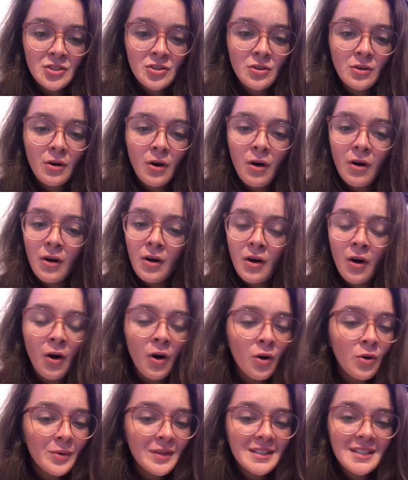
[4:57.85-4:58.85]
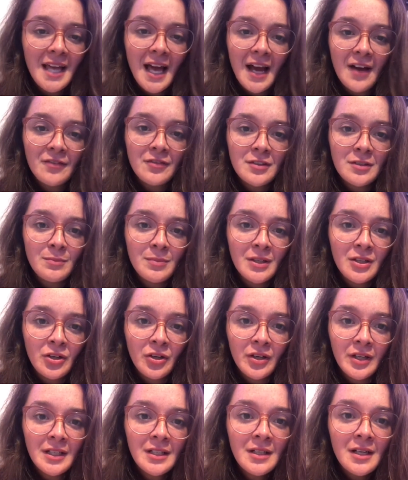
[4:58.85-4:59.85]
You don't always have to be
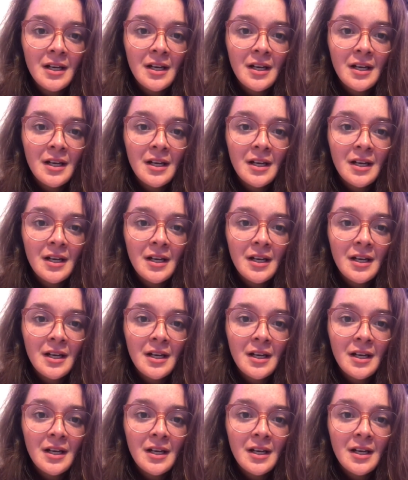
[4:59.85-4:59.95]
good